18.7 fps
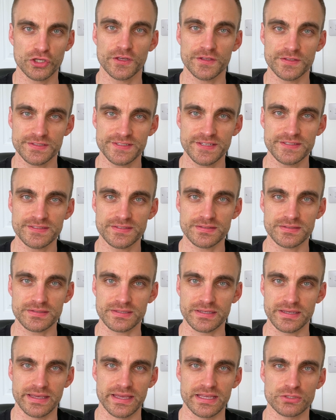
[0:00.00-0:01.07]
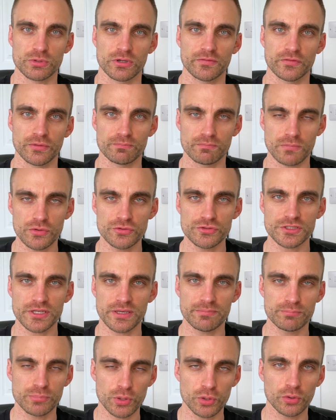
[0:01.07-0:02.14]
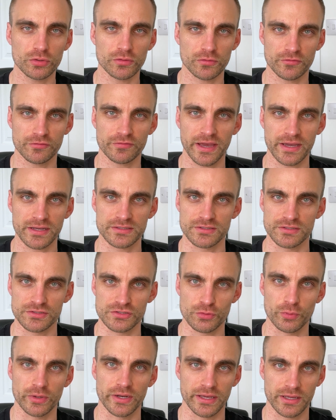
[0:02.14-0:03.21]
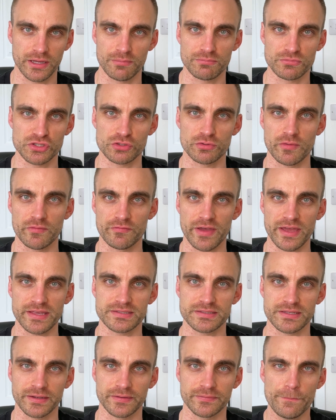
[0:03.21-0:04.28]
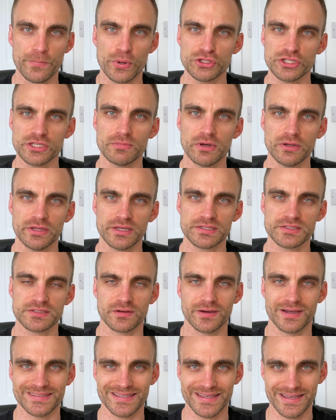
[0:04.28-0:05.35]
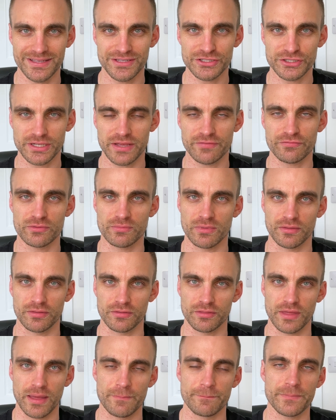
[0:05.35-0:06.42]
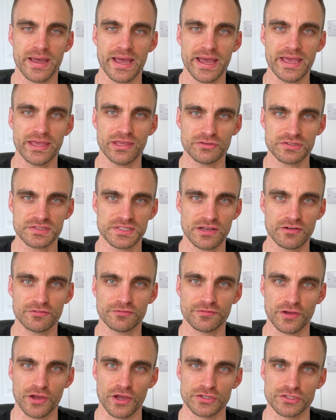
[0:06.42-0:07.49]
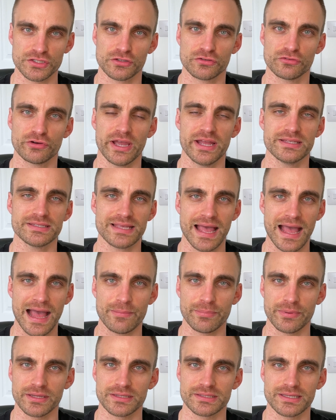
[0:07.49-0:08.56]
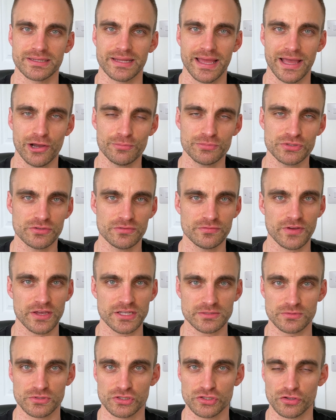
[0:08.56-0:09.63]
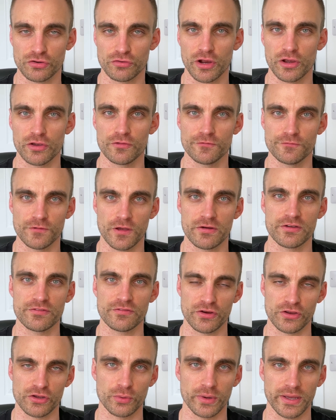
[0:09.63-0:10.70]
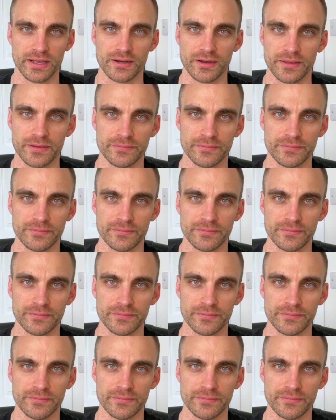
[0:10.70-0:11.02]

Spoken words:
Consistency is one of the most important factors when it comes to investing. Putting money aside each and every month and paying yourself first creates a habit and helps your investments to grow very, very quickly.